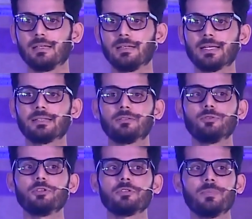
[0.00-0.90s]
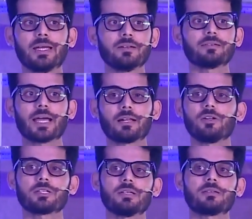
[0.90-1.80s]
Like those metrics
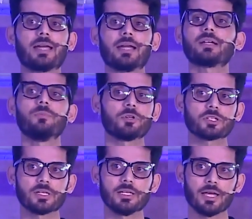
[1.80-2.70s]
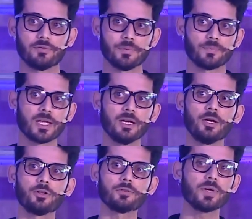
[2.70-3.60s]
calculation is that computation time.
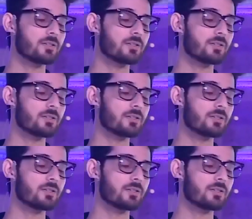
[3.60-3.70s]
So we